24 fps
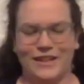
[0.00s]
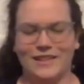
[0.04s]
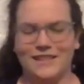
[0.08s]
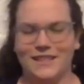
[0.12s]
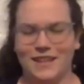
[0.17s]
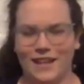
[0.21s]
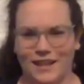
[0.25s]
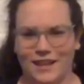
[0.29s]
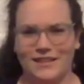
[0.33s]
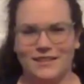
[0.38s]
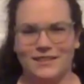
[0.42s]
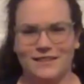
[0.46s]
It's
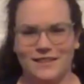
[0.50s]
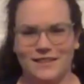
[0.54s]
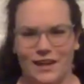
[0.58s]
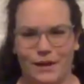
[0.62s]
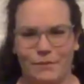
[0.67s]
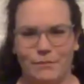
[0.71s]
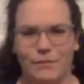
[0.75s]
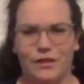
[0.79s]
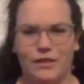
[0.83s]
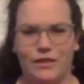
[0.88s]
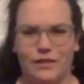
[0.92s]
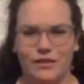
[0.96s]
not the
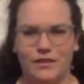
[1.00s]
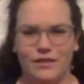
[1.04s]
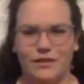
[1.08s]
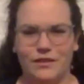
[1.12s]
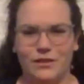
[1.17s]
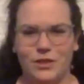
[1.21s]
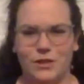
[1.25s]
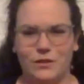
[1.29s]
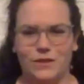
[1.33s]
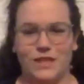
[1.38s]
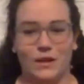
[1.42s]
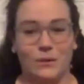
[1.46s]
same. But
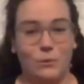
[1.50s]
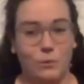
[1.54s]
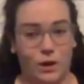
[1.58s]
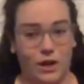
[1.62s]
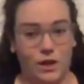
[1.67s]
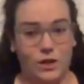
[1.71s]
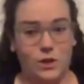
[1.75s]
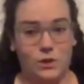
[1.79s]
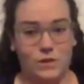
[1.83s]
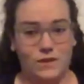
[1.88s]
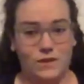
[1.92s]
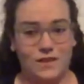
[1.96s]
she was like, what
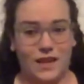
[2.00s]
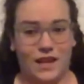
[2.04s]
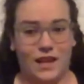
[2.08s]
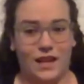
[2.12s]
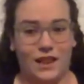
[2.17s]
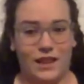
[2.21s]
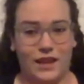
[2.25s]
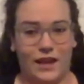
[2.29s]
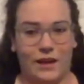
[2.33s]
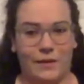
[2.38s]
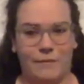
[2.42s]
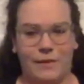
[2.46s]
did you say to
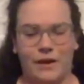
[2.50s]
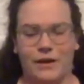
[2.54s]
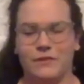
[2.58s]
them?